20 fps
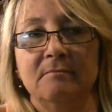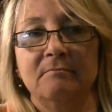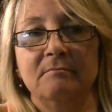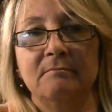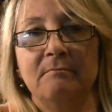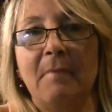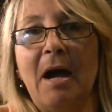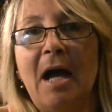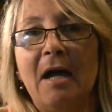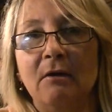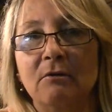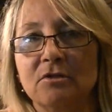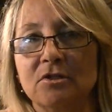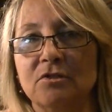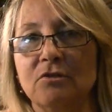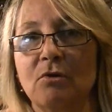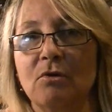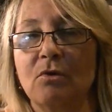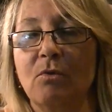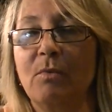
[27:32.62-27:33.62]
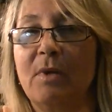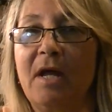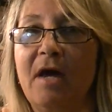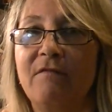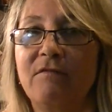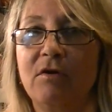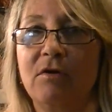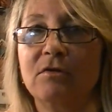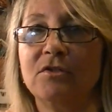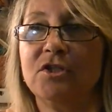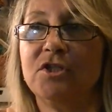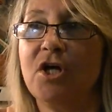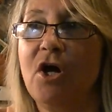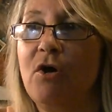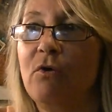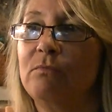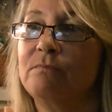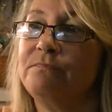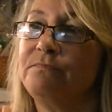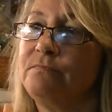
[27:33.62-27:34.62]
milestone or whatever.
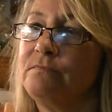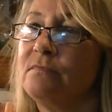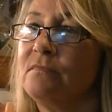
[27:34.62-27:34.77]
So,